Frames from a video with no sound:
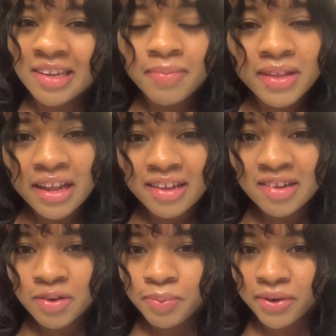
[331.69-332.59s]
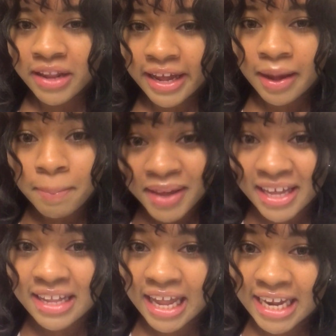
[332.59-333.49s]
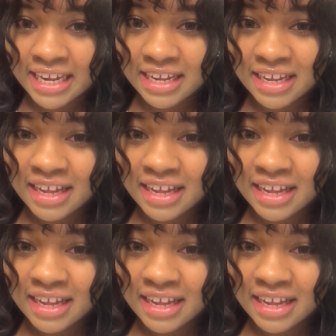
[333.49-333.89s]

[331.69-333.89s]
Something like super like pig-like.